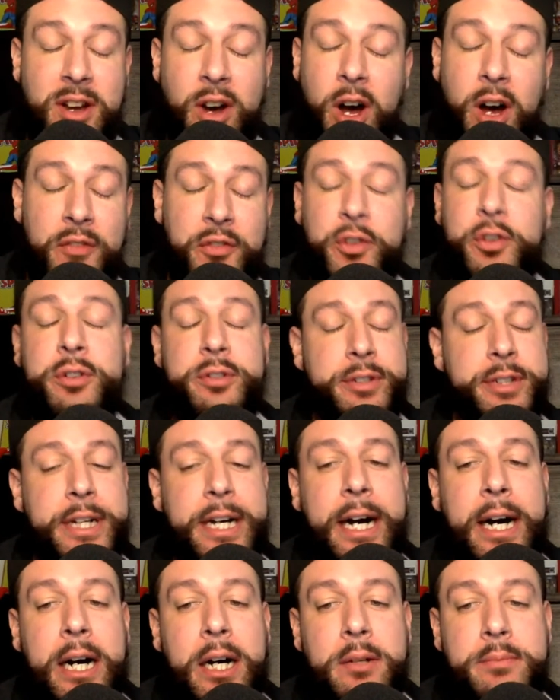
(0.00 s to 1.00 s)
awful.
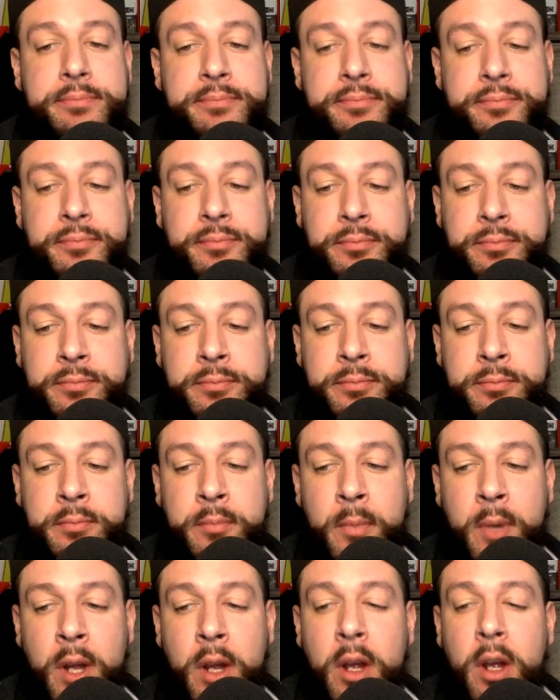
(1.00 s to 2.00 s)

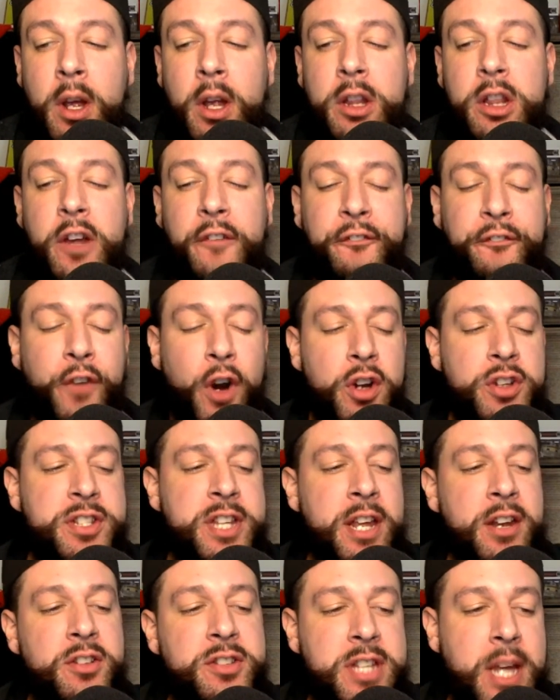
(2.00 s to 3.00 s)
The
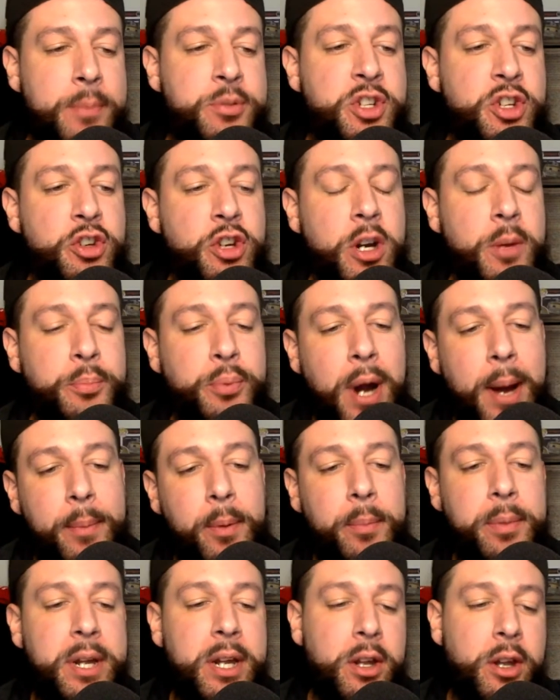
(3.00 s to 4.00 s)
first interception you can
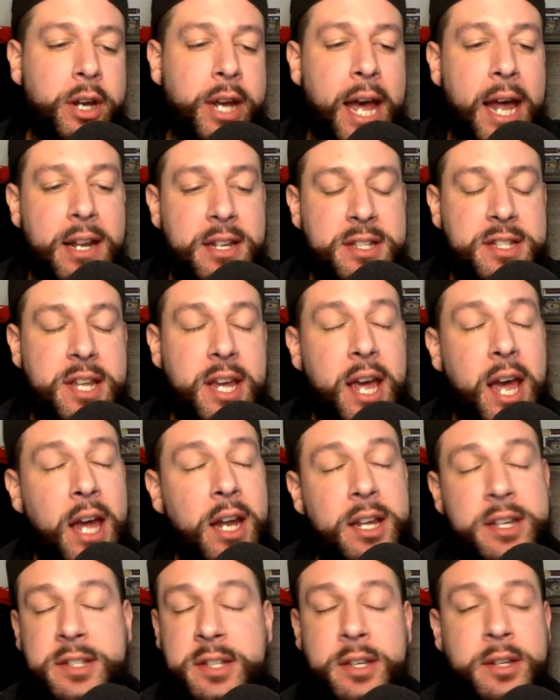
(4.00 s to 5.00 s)
probably look at and say, "Hey,
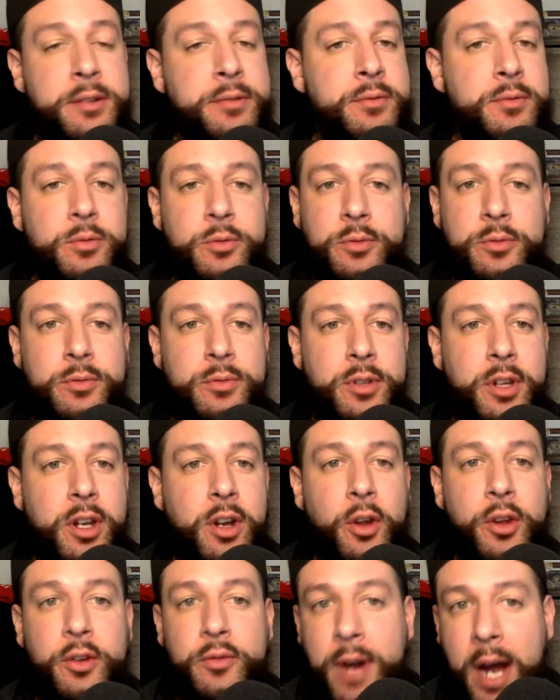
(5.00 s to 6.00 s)
listen,
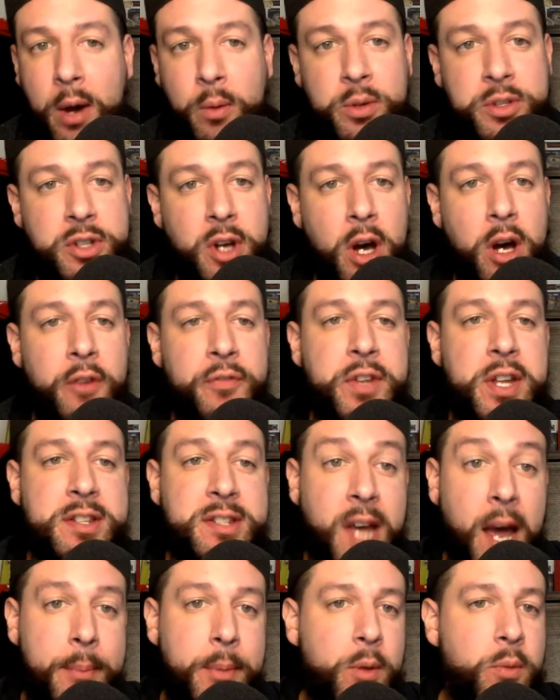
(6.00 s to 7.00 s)
the route was off, the
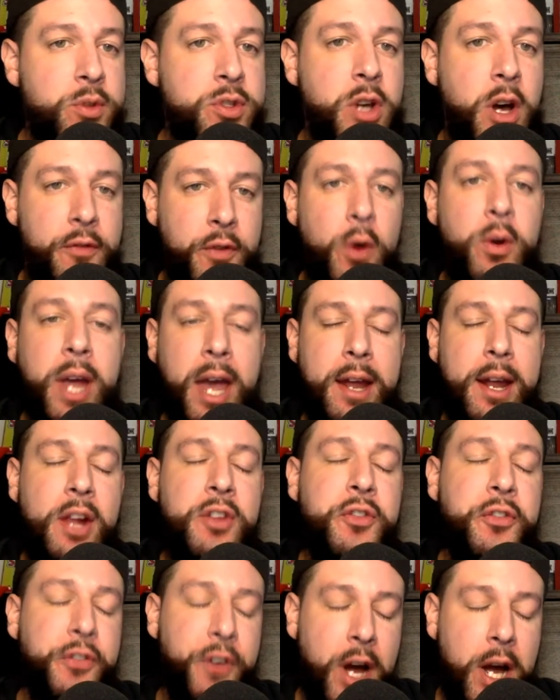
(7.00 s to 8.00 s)
timing was off." Okay,
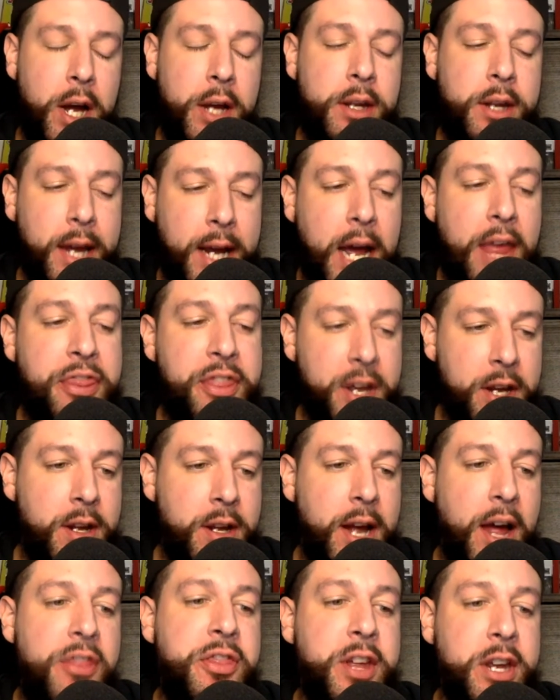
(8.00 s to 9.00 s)
that's fine. Like I
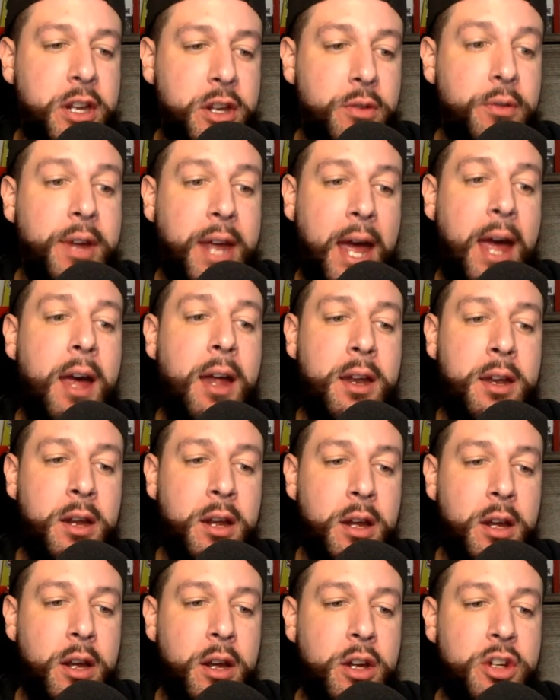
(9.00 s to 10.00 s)
think you
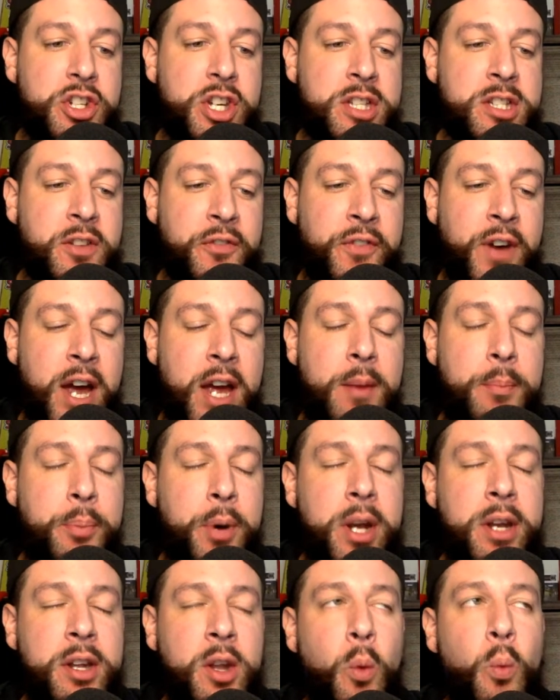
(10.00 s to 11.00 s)
can justify it,
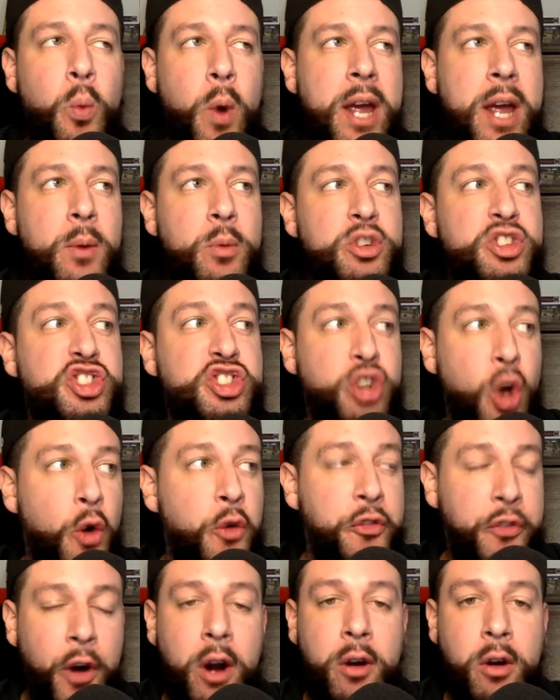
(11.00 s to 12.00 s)
but the way it was
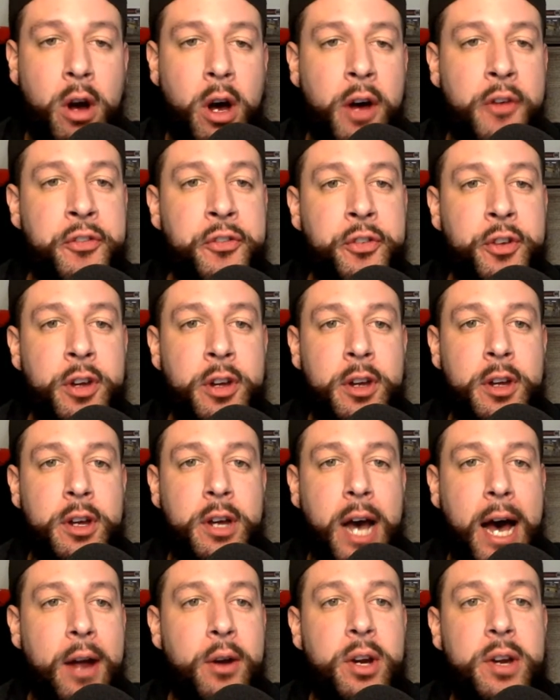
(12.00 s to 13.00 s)
so far off,
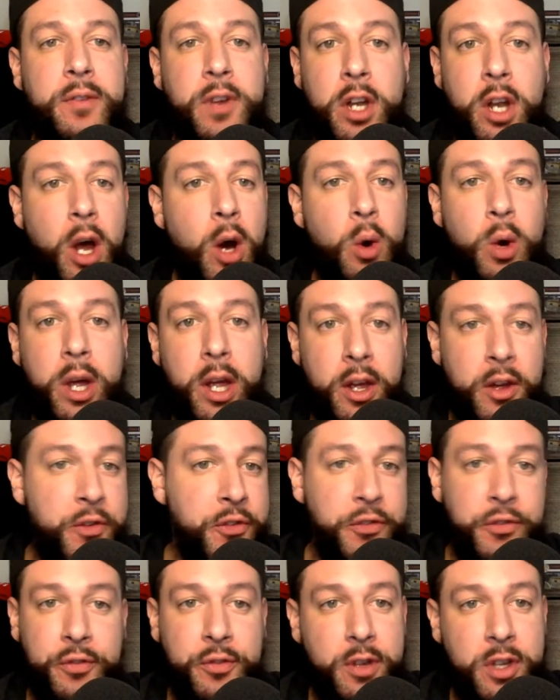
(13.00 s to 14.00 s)
I don't even know
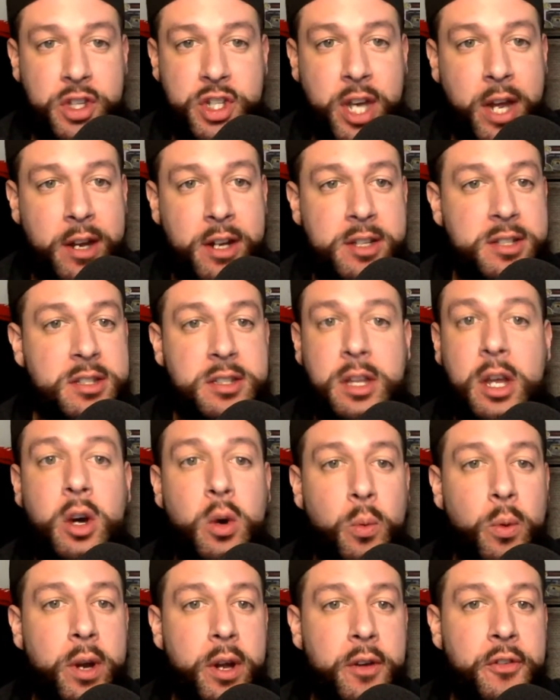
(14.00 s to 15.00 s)
if Jennings
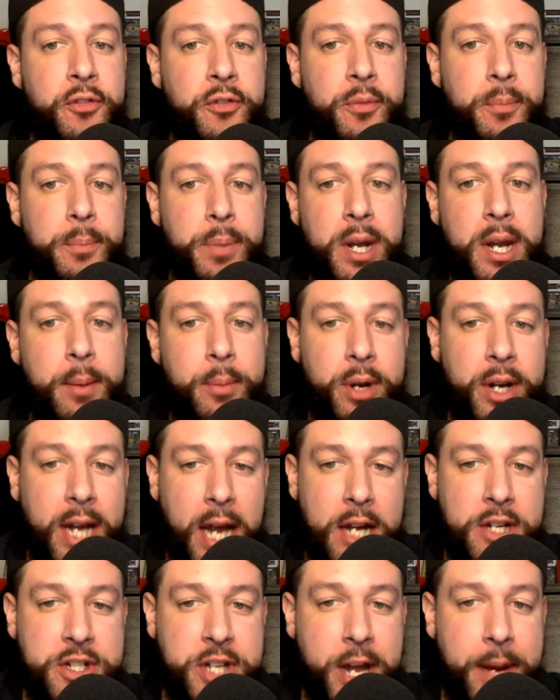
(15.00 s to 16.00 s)
still would have been able to
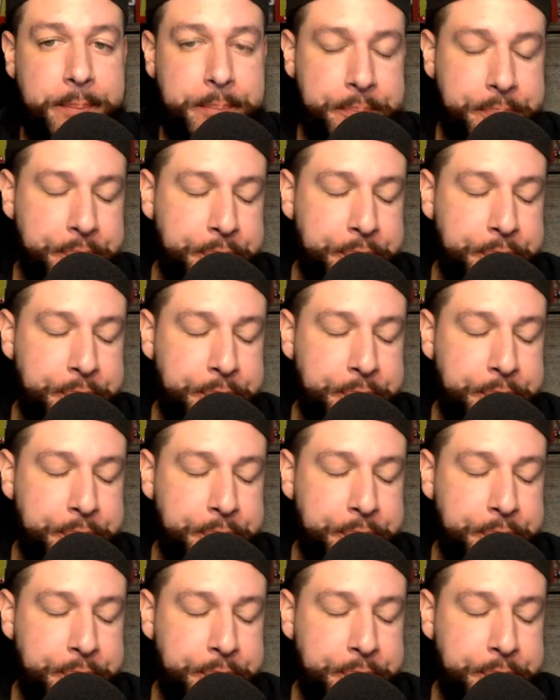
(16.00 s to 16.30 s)
catch that.